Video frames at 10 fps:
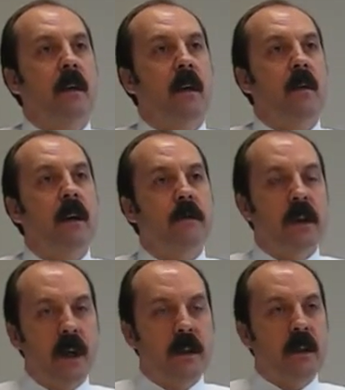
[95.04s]
Now we have
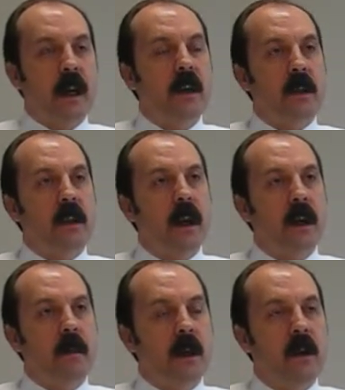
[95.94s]
just actually,
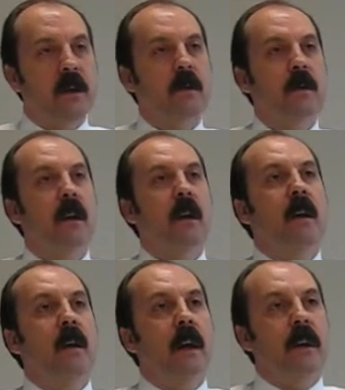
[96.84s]
because
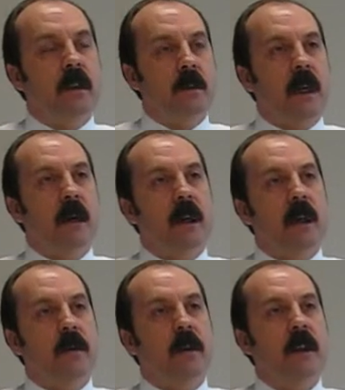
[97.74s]
that is becoming an
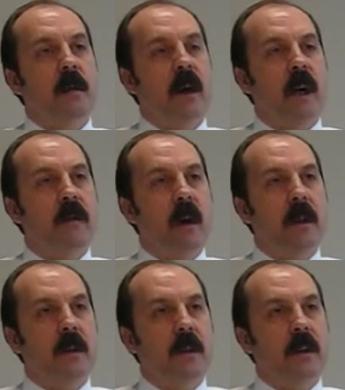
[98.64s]
increasing part of our
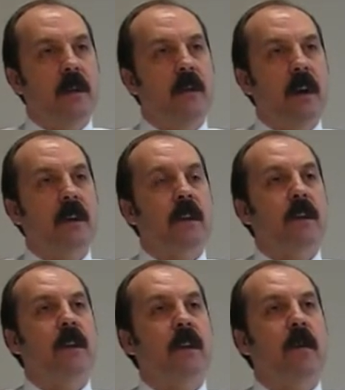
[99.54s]
business, we've actually
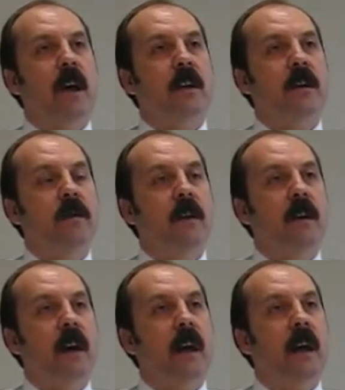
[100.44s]
just arranged
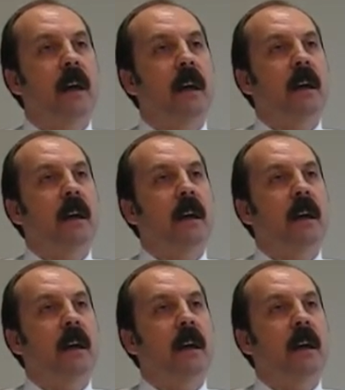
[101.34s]
for a